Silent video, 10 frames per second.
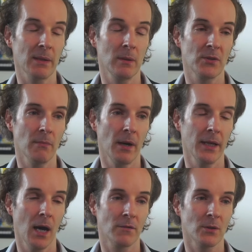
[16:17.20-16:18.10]
other people's
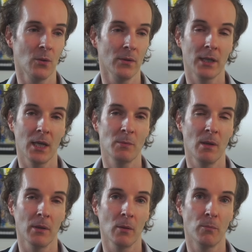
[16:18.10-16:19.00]
money after all. It keeps
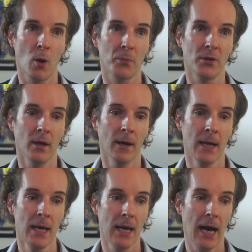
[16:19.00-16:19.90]
people popular
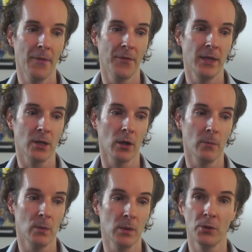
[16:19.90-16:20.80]
and the
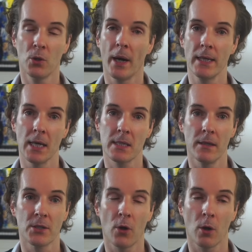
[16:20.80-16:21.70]
economy will do quite
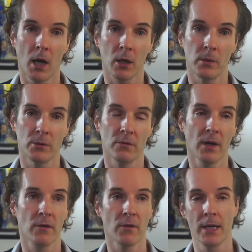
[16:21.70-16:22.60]
nicely. The stock market will do
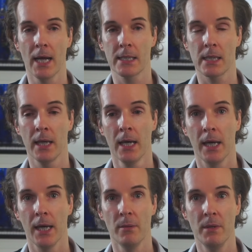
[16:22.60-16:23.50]
very, very nicely
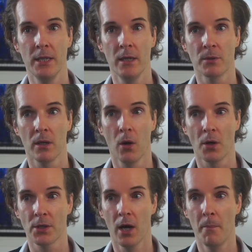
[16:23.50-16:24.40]
in the medium to
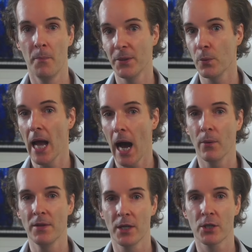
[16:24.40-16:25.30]
long term. But we
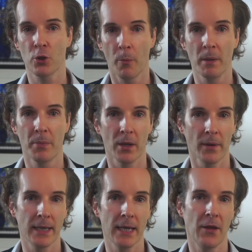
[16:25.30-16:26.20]
are in this choppy
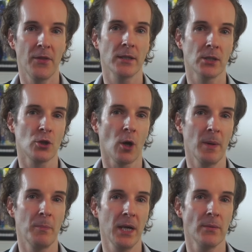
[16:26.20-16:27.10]
period. And I think this
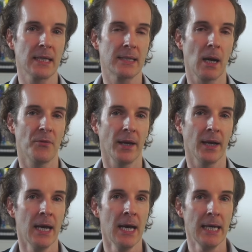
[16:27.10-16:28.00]
choppy period is
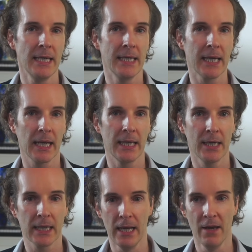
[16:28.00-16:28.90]
something you gotta
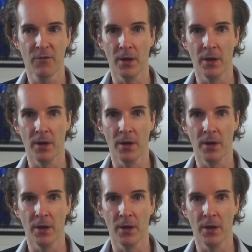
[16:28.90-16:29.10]
live